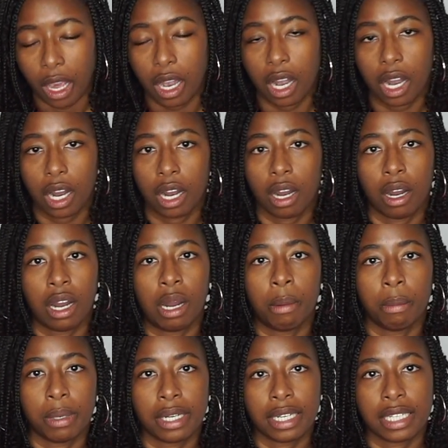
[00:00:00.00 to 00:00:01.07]

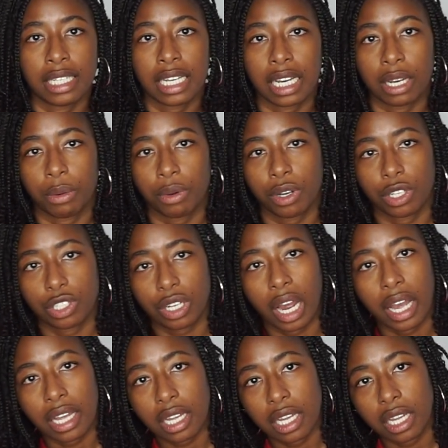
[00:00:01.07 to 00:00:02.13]
But yeah, we're gonna try
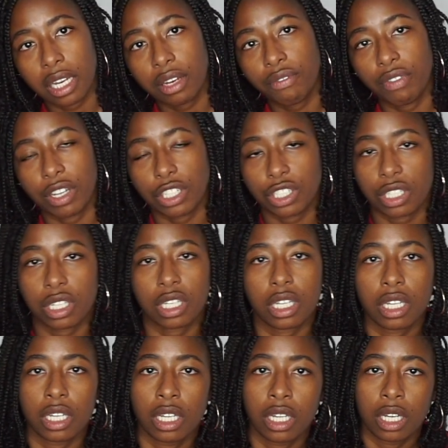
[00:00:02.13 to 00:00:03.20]
again
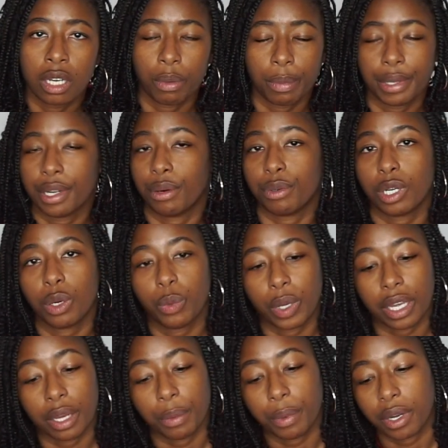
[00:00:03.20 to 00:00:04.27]
eventually. We don't know
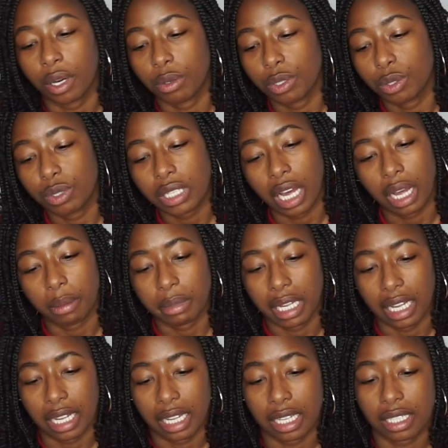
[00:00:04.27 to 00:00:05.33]
when. We don't do
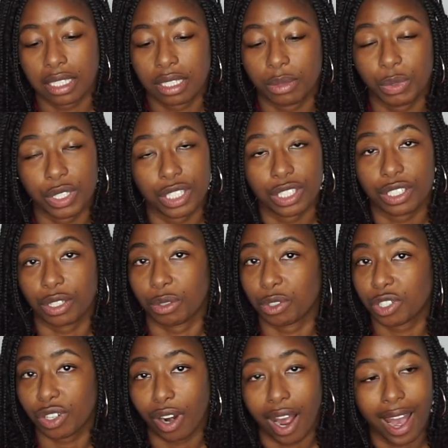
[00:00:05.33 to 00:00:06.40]
timelines. We just gonna
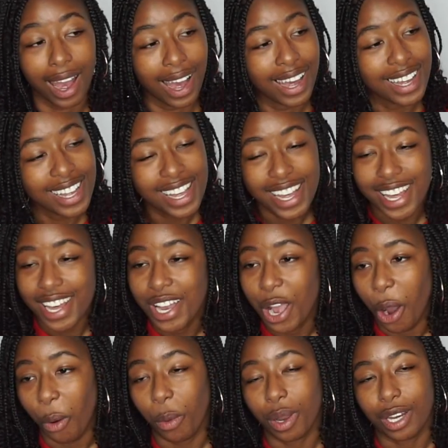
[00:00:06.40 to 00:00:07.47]
try.
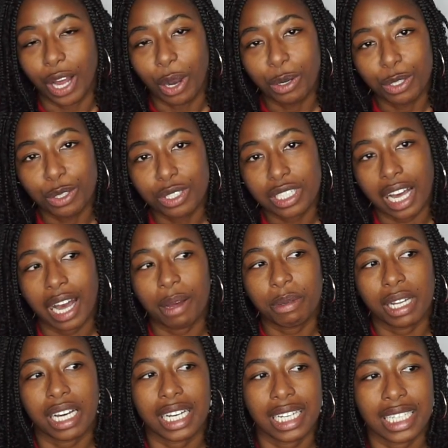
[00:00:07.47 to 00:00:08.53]
We don't do
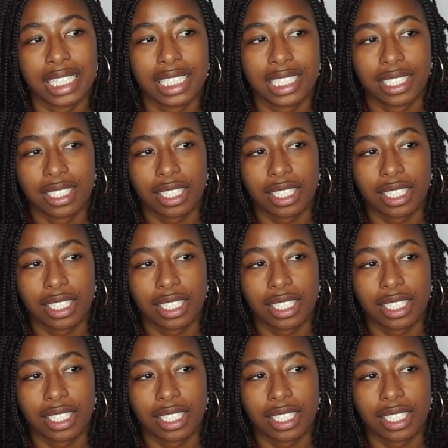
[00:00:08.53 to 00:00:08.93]
timelines.